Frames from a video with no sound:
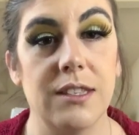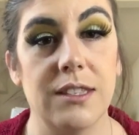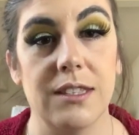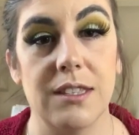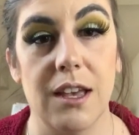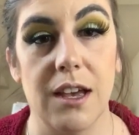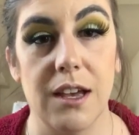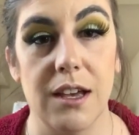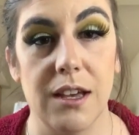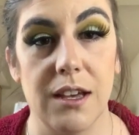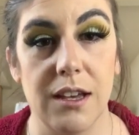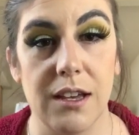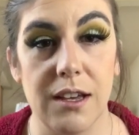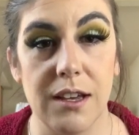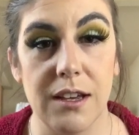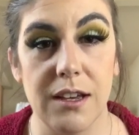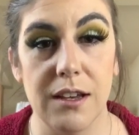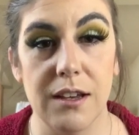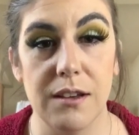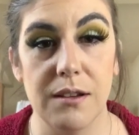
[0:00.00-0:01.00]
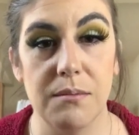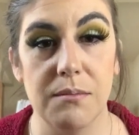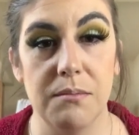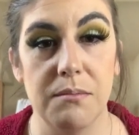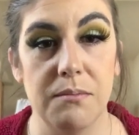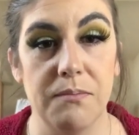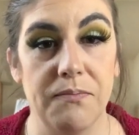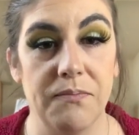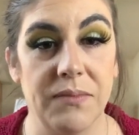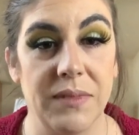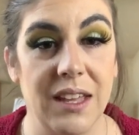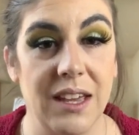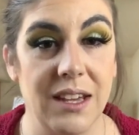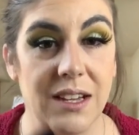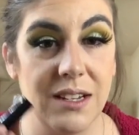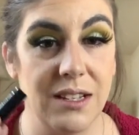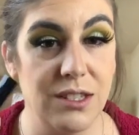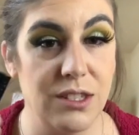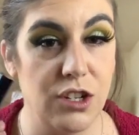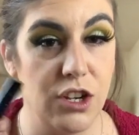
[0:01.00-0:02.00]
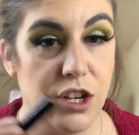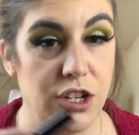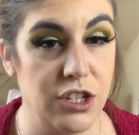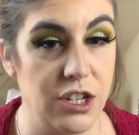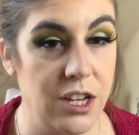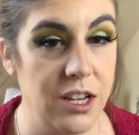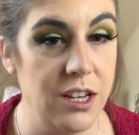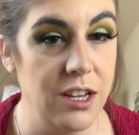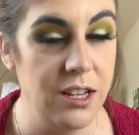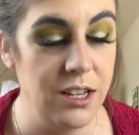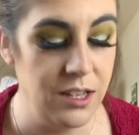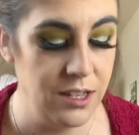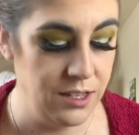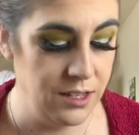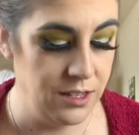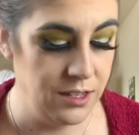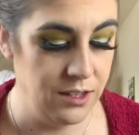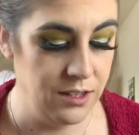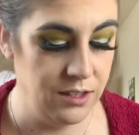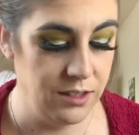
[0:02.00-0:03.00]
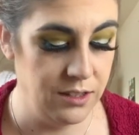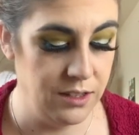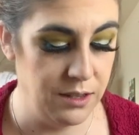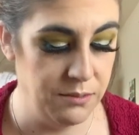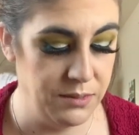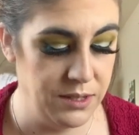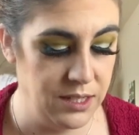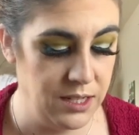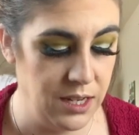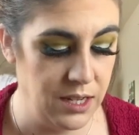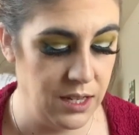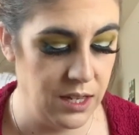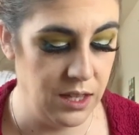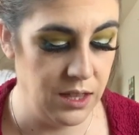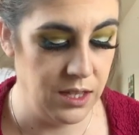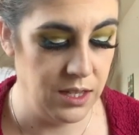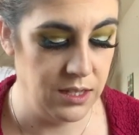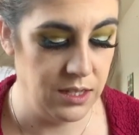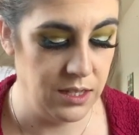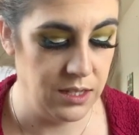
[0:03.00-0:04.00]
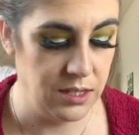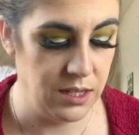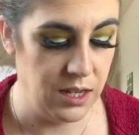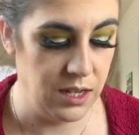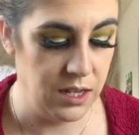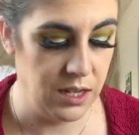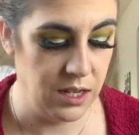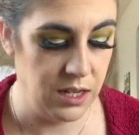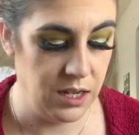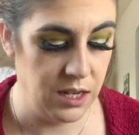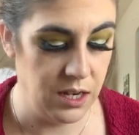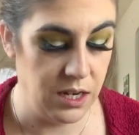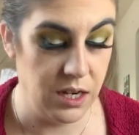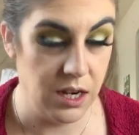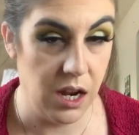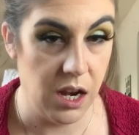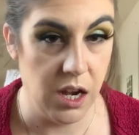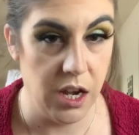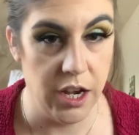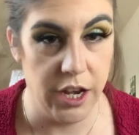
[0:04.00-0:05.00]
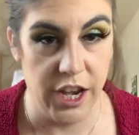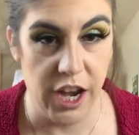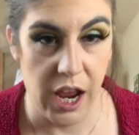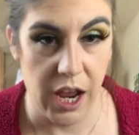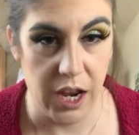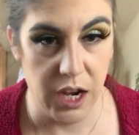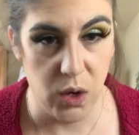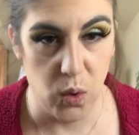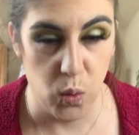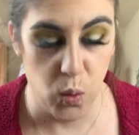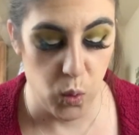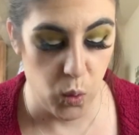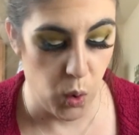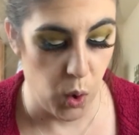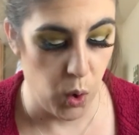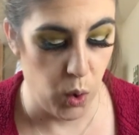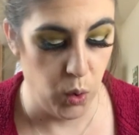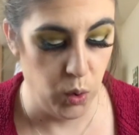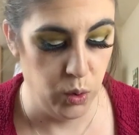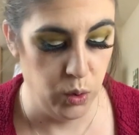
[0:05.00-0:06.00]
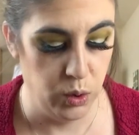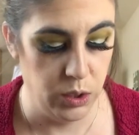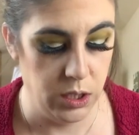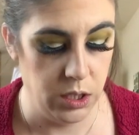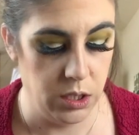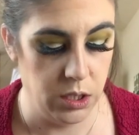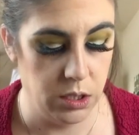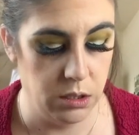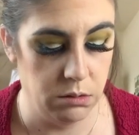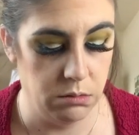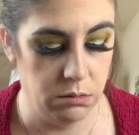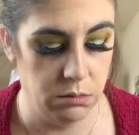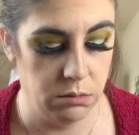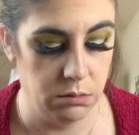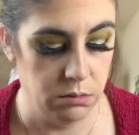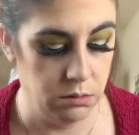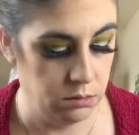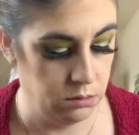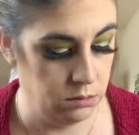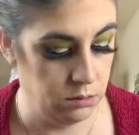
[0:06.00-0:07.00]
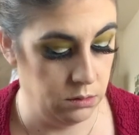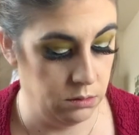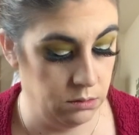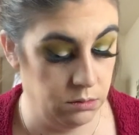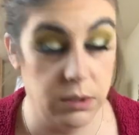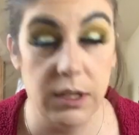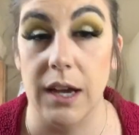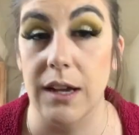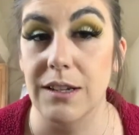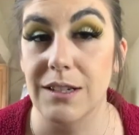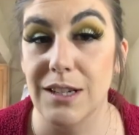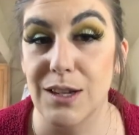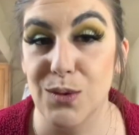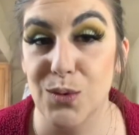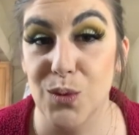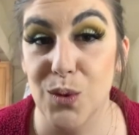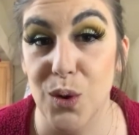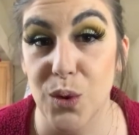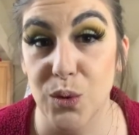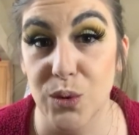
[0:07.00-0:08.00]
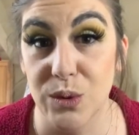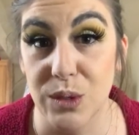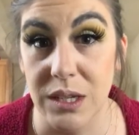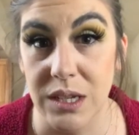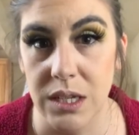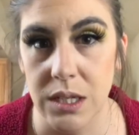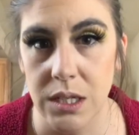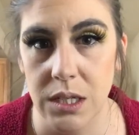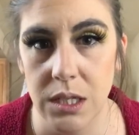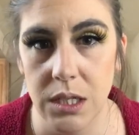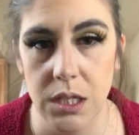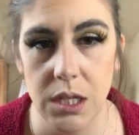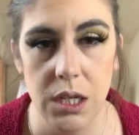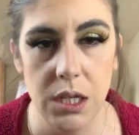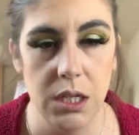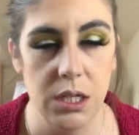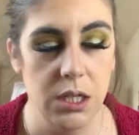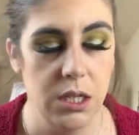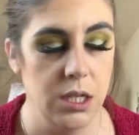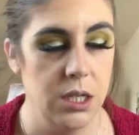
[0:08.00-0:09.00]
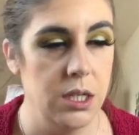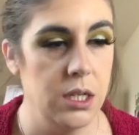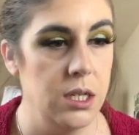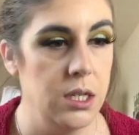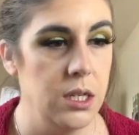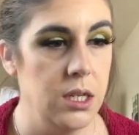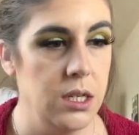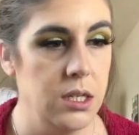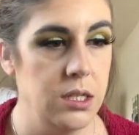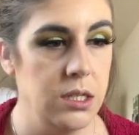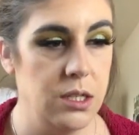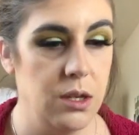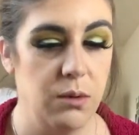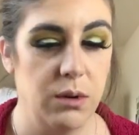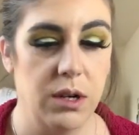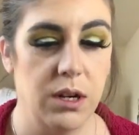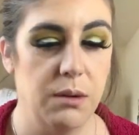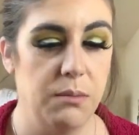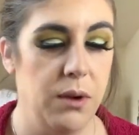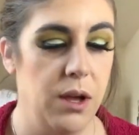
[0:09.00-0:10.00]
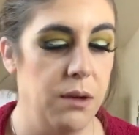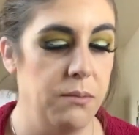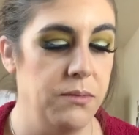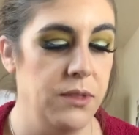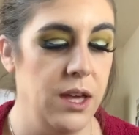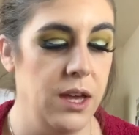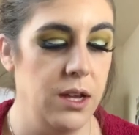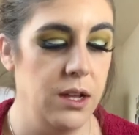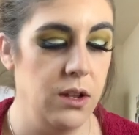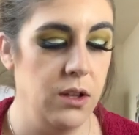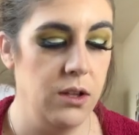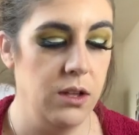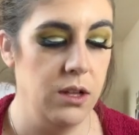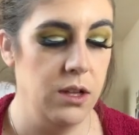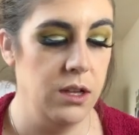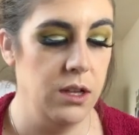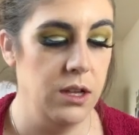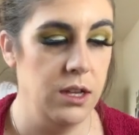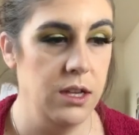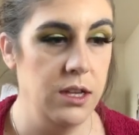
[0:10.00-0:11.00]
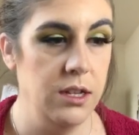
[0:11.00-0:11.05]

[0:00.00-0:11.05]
some Anastasia lipstick. This is in Dead Rose. Yeah, Dead Roses. So we're gonna pop that on.